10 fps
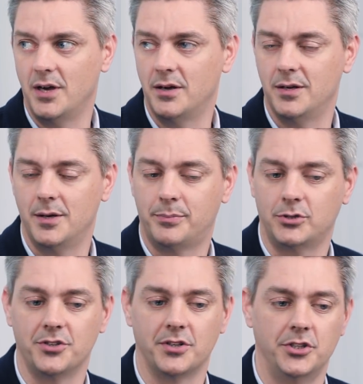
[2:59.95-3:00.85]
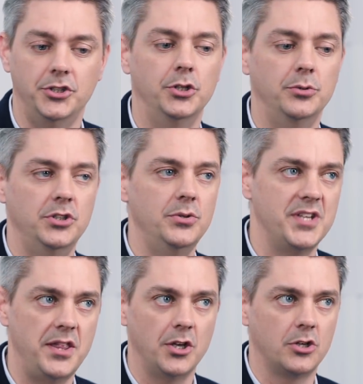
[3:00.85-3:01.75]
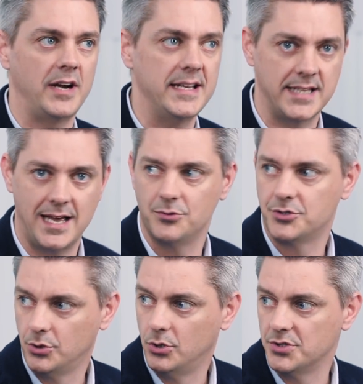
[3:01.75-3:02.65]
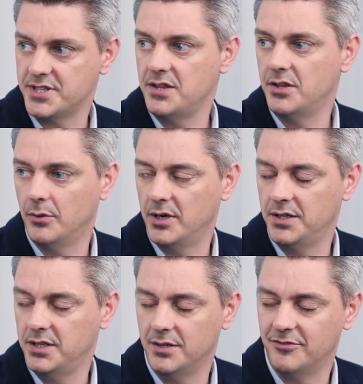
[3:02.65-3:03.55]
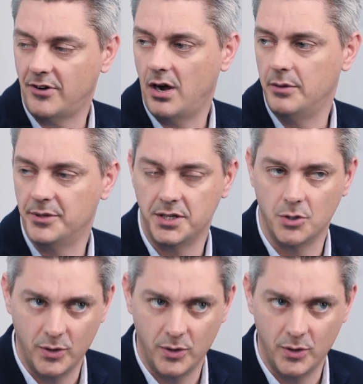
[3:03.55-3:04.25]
a product that you use in the great outdoors, in the environment, in the